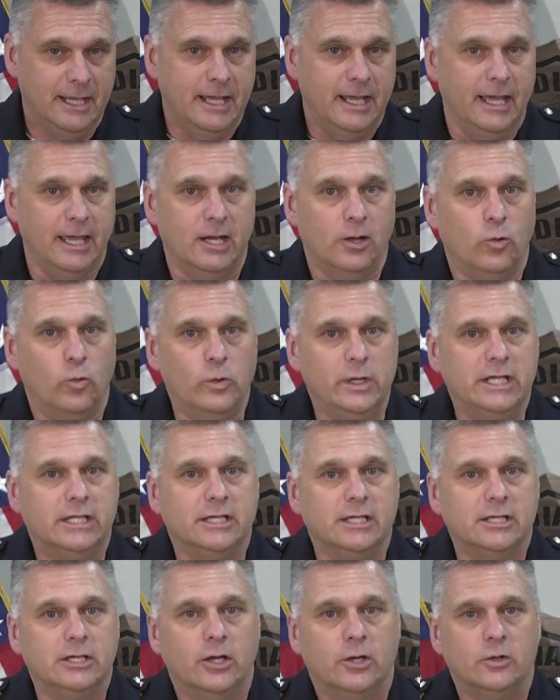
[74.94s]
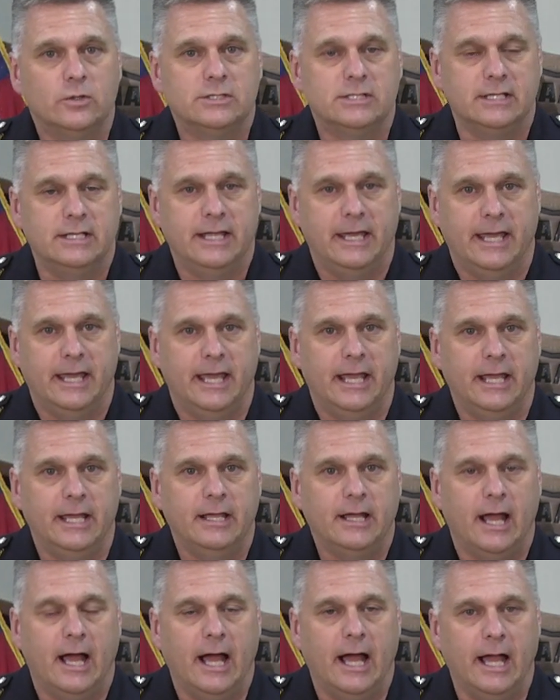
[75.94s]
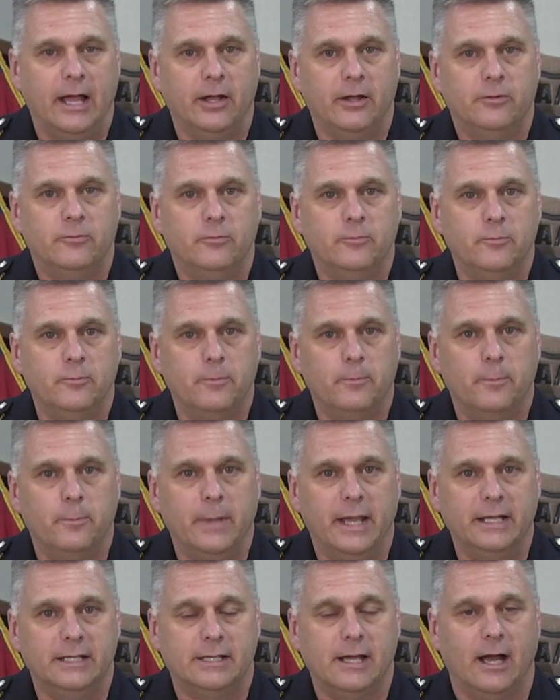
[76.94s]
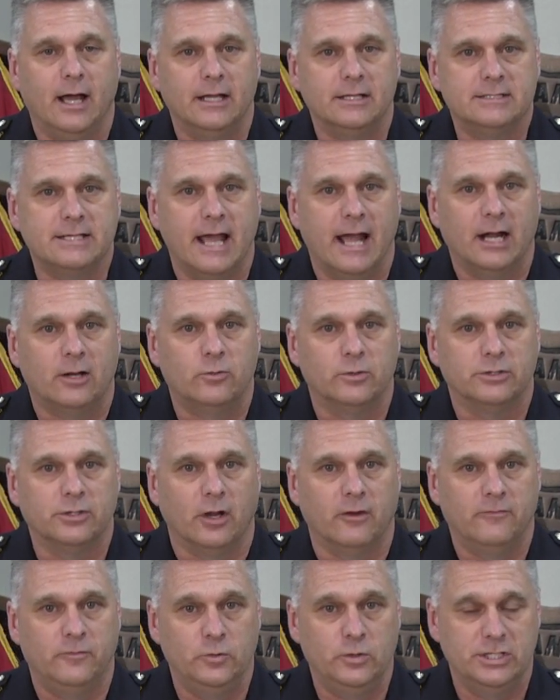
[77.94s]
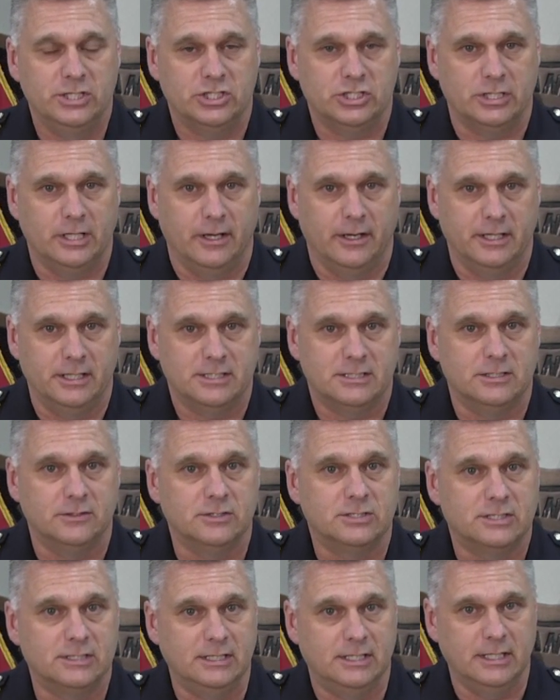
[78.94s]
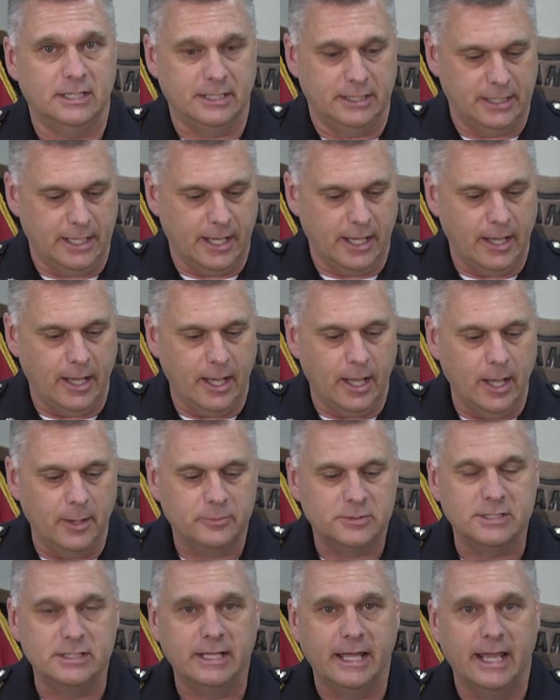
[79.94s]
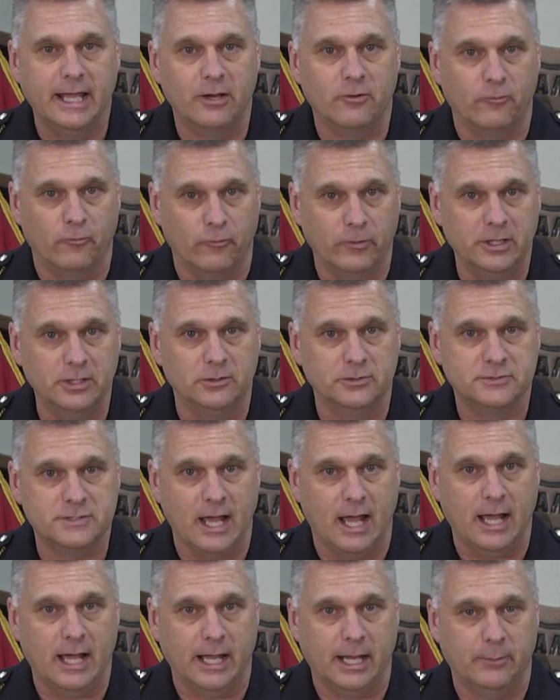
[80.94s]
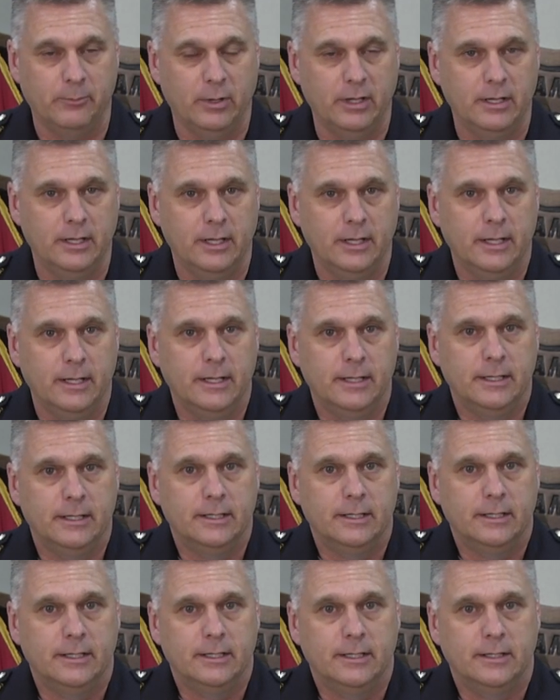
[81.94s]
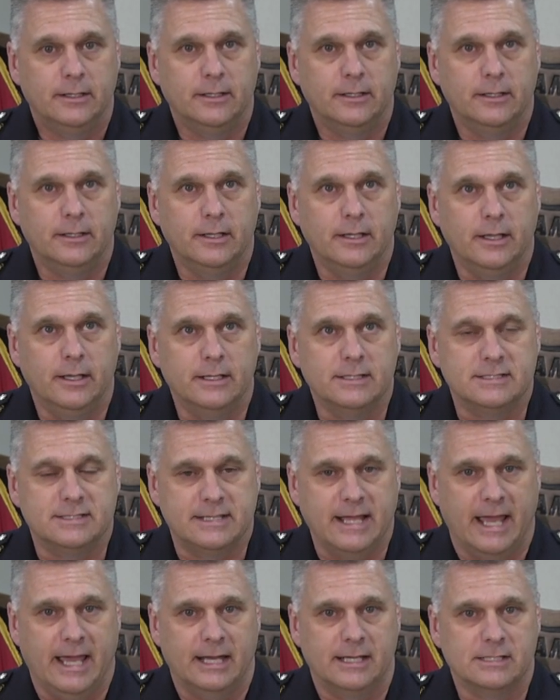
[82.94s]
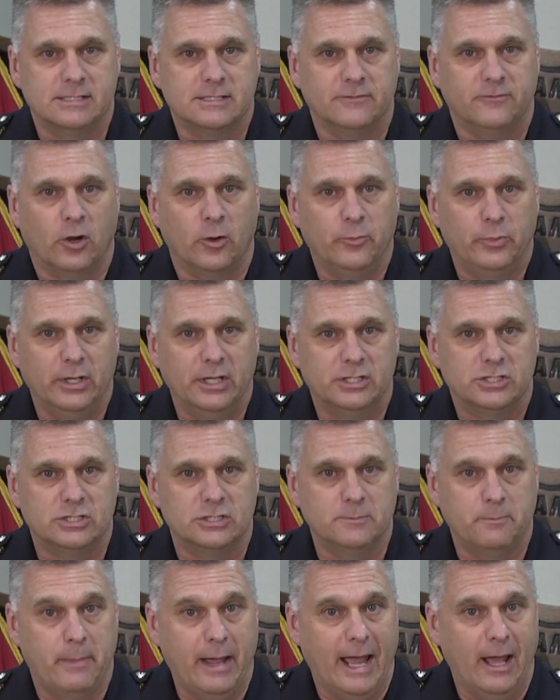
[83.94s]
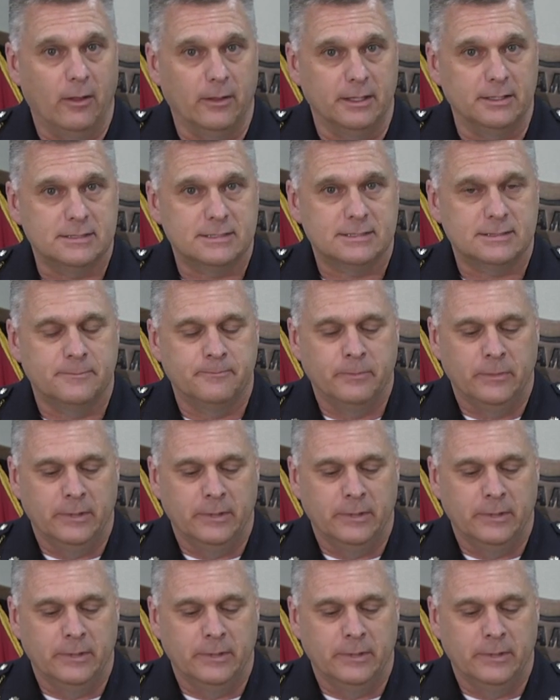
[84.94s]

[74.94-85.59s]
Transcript: and a week ago today, I made contact with our fiduciaries to get an up-to-date, real-time status of our pension balance.